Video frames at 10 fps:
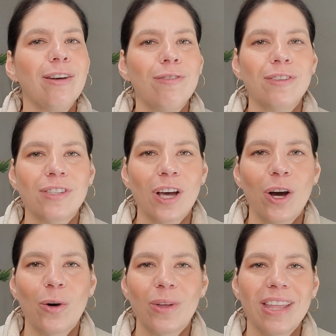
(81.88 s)
If
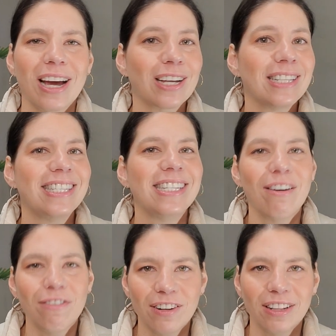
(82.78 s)
so, that could
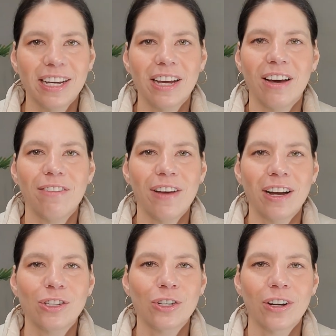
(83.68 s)
definitely
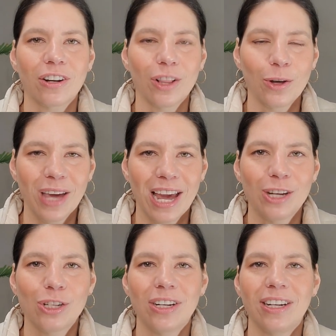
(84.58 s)
affect your
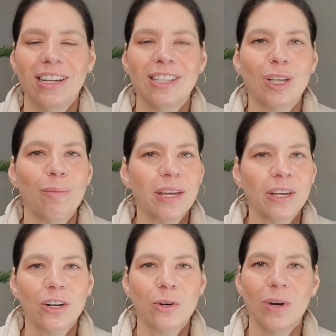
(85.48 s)
location and
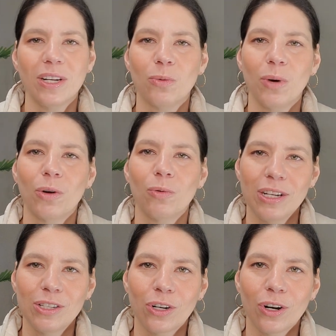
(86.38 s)
something you're going to want to
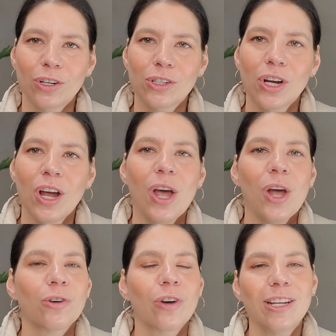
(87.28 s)
research.
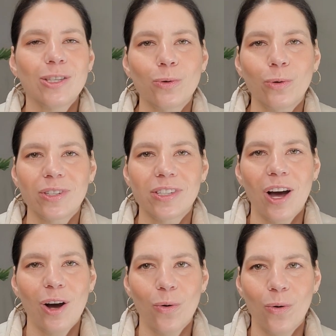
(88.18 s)

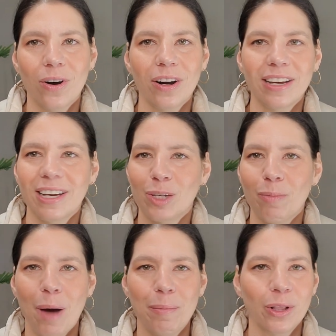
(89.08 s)
GreatSchools.org is a
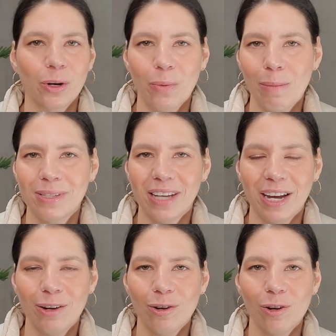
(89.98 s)
popular
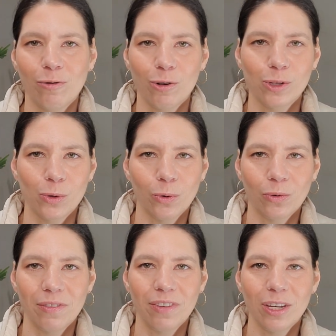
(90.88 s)
website for
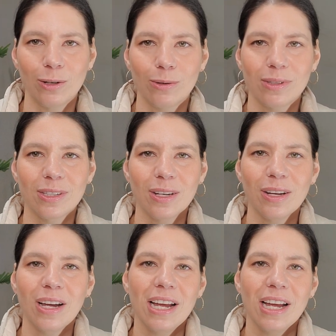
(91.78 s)
school reviews.